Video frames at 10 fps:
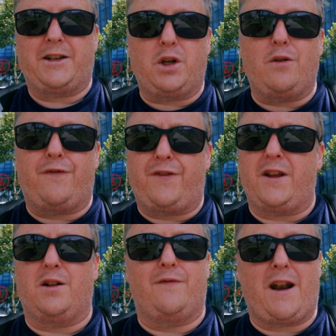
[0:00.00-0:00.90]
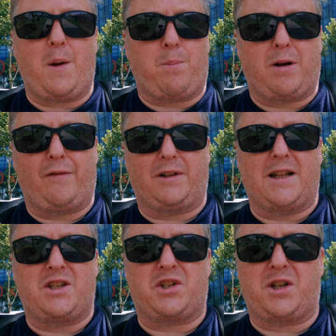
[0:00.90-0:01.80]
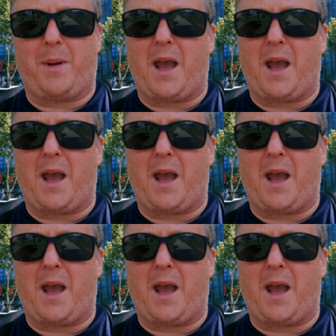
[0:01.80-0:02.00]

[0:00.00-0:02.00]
I do feel very privileged to